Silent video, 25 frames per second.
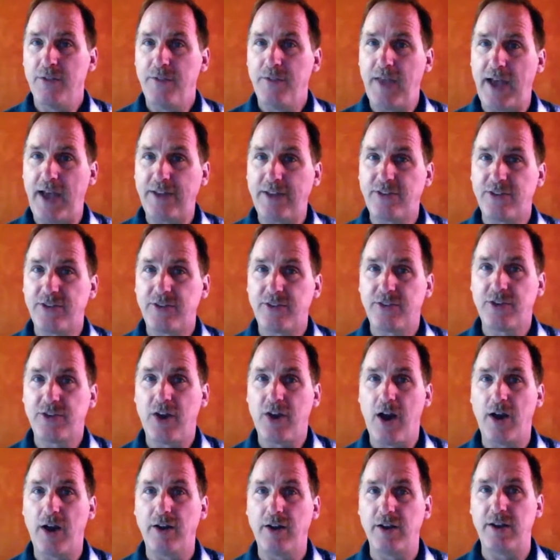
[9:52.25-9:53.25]
that's
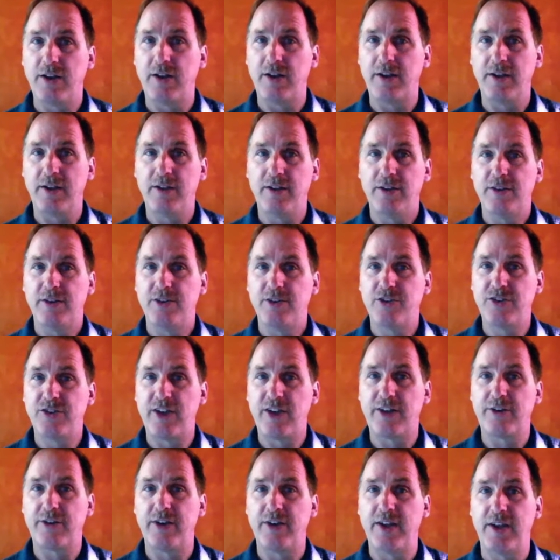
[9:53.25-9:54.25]
targeting
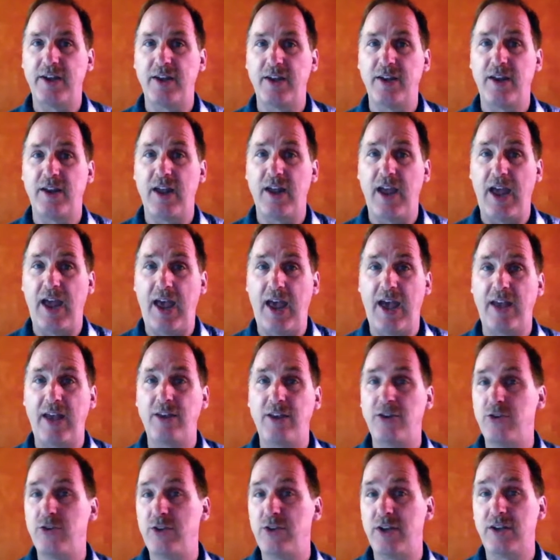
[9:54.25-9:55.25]
generating
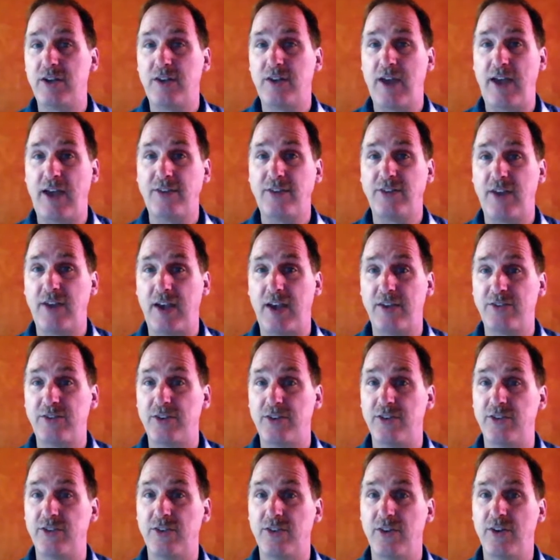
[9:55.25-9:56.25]
n unique test
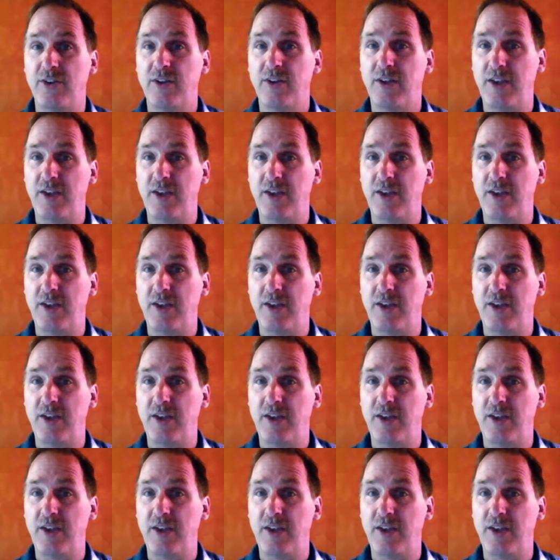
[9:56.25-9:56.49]
cases